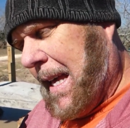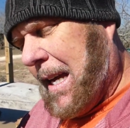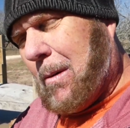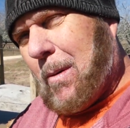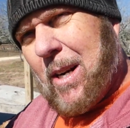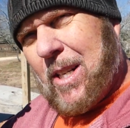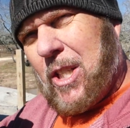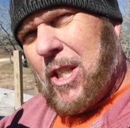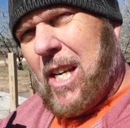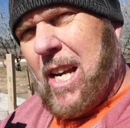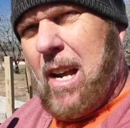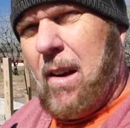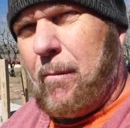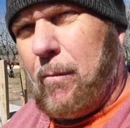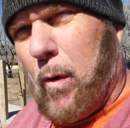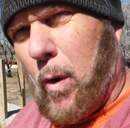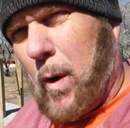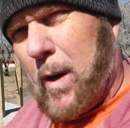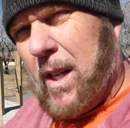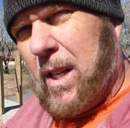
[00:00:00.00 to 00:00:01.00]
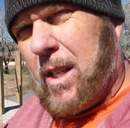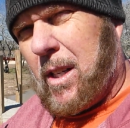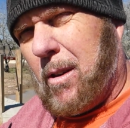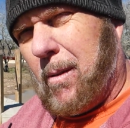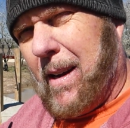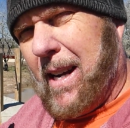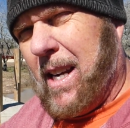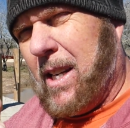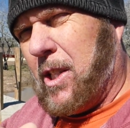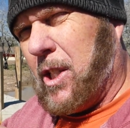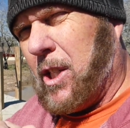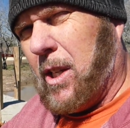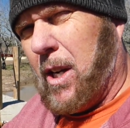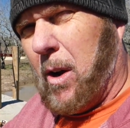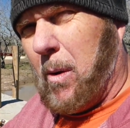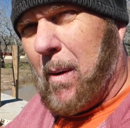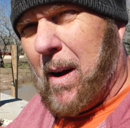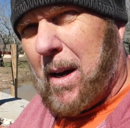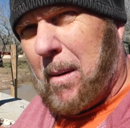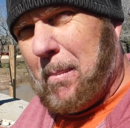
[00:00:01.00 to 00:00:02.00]
Once you hit 40 degrees, you
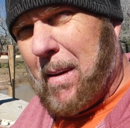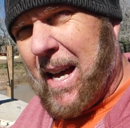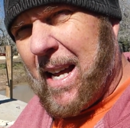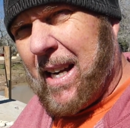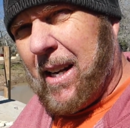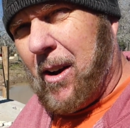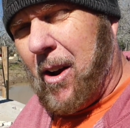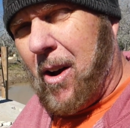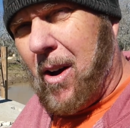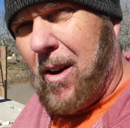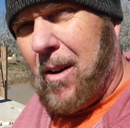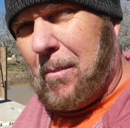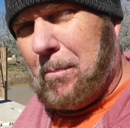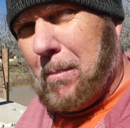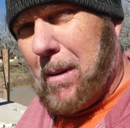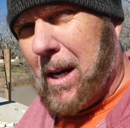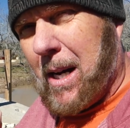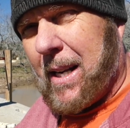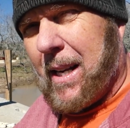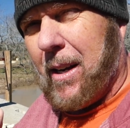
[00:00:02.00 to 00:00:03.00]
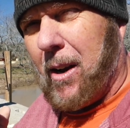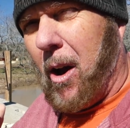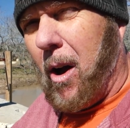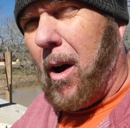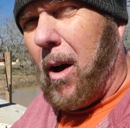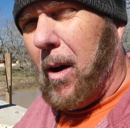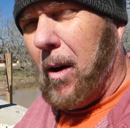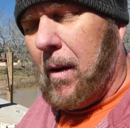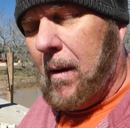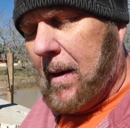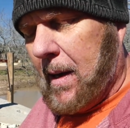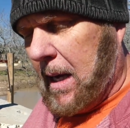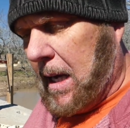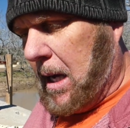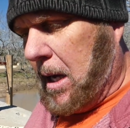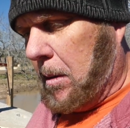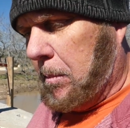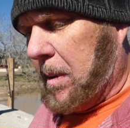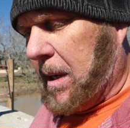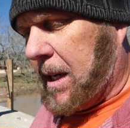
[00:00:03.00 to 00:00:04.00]
don't wanna mud at all, mud at all
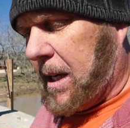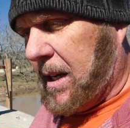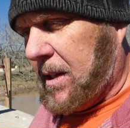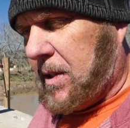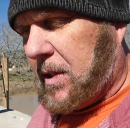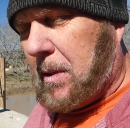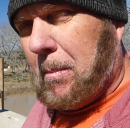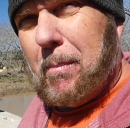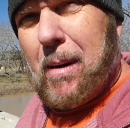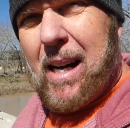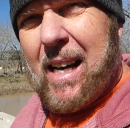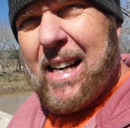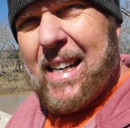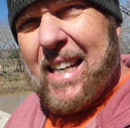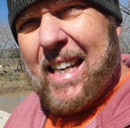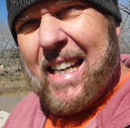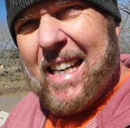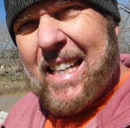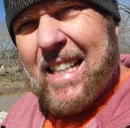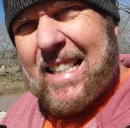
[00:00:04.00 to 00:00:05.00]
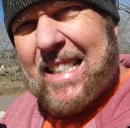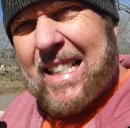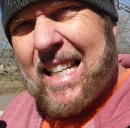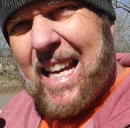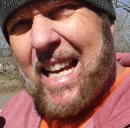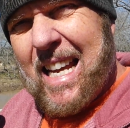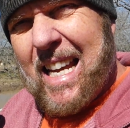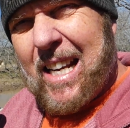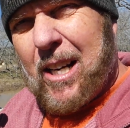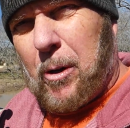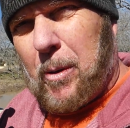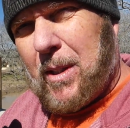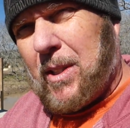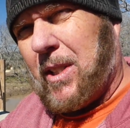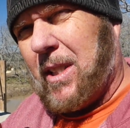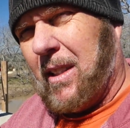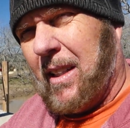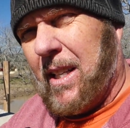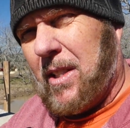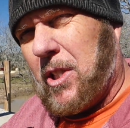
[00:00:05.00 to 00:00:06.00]
because the mud is a
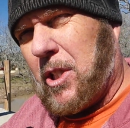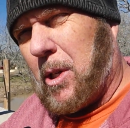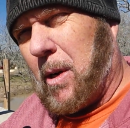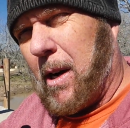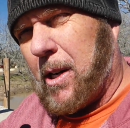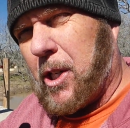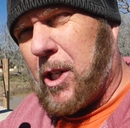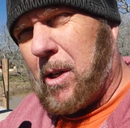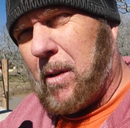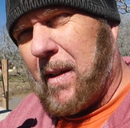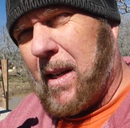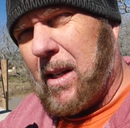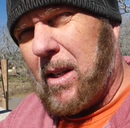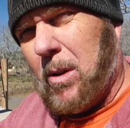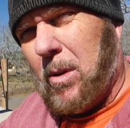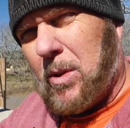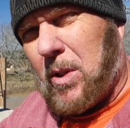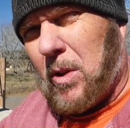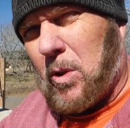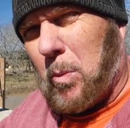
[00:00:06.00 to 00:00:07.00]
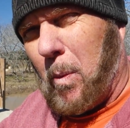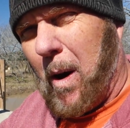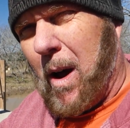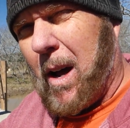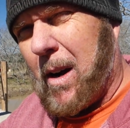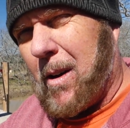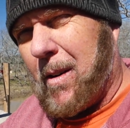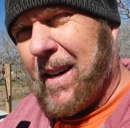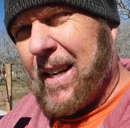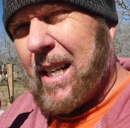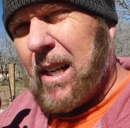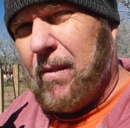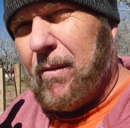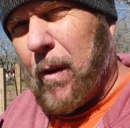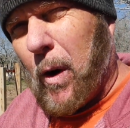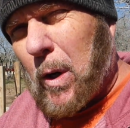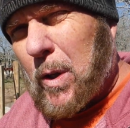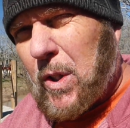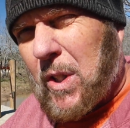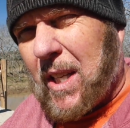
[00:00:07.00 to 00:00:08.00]
crystalline structure that uses water and
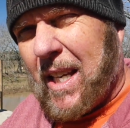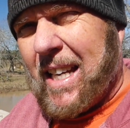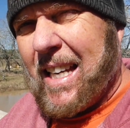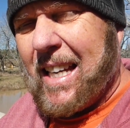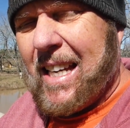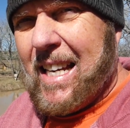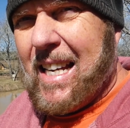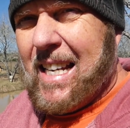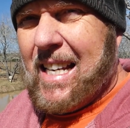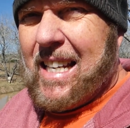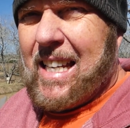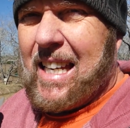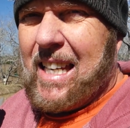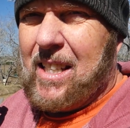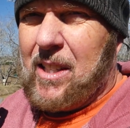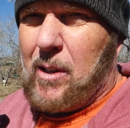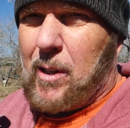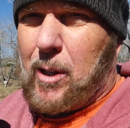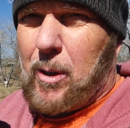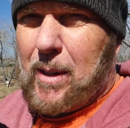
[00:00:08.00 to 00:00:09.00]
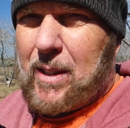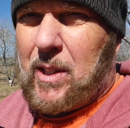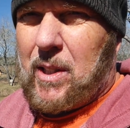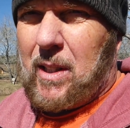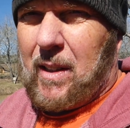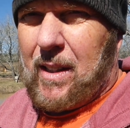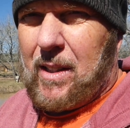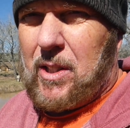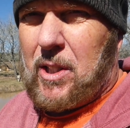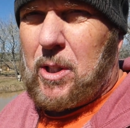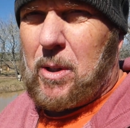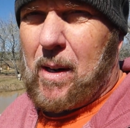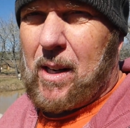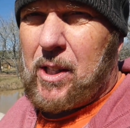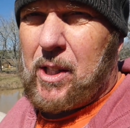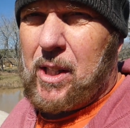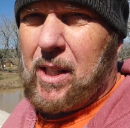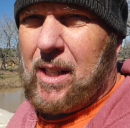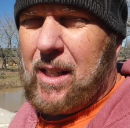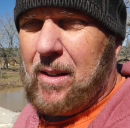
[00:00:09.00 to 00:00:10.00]
converts it into a crystalline
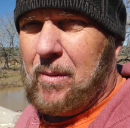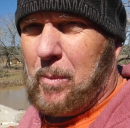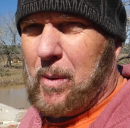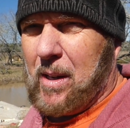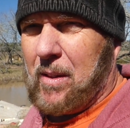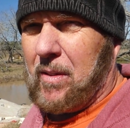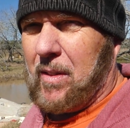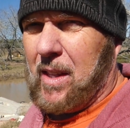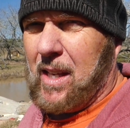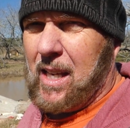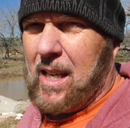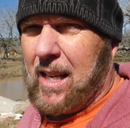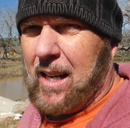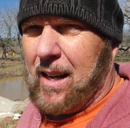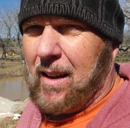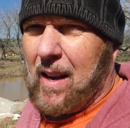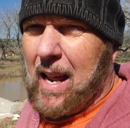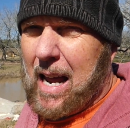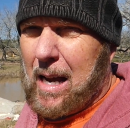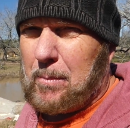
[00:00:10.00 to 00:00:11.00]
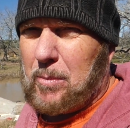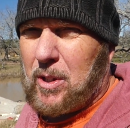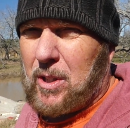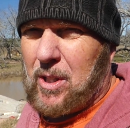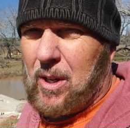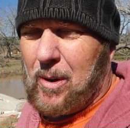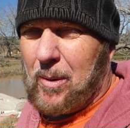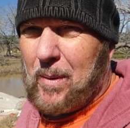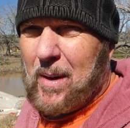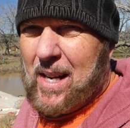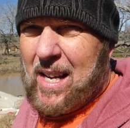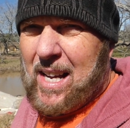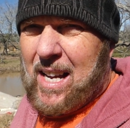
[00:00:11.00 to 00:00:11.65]
structure with the uh, limestone.